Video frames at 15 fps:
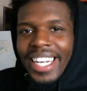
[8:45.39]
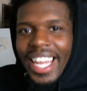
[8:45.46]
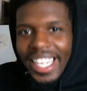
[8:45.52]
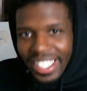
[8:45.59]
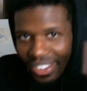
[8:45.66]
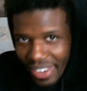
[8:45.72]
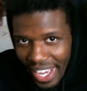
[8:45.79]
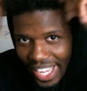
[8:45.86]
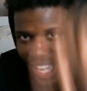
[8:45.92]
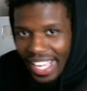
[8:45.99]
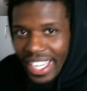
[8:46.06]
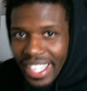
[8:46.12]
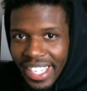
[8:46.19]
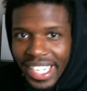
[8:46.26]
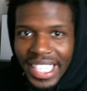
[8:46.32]
Ladies gonna have
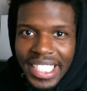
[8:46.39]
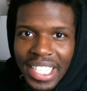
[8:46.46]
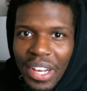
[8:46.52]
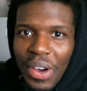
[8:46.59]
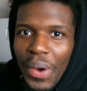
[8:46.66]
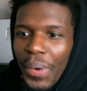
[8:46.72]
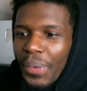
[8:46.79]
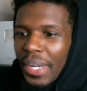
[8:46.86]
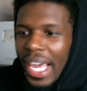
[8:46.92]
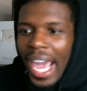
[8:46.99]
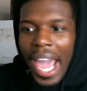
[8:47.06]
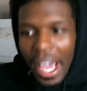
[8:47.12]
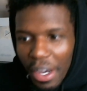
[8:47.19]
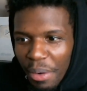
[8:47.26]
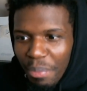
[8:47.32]
their hoodies on, their
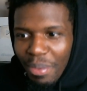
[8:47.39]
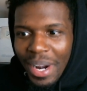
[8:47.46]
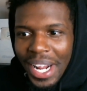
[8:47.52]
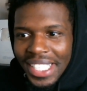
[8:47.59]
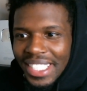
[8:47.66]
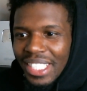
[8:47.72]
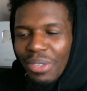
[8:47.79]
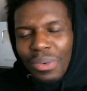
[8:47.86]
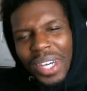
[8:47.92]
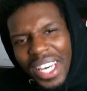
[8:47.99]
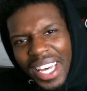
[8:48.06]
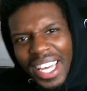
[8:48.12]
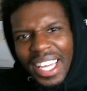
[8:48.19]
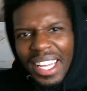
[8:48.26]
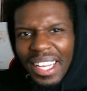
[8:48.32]
ankle bracelets, what?